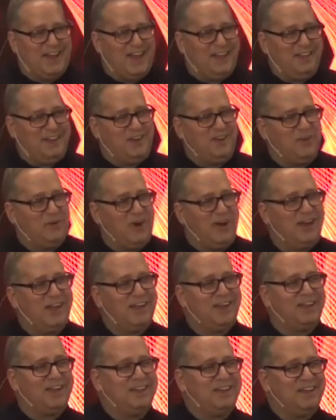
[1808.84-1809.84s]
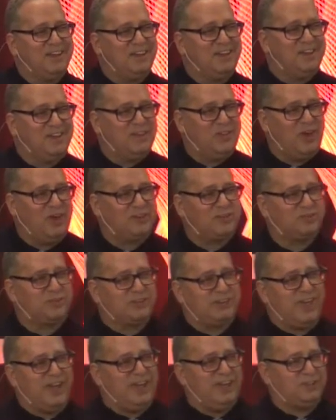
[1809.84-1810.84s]
And you know what? Those
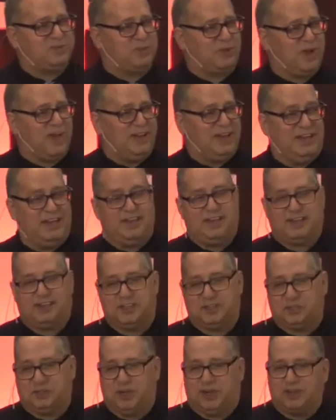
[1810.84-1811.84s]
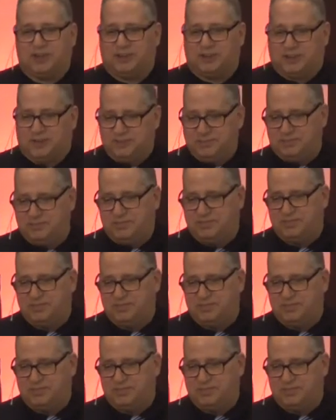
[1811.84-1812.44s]
were days where I needed a chuckle.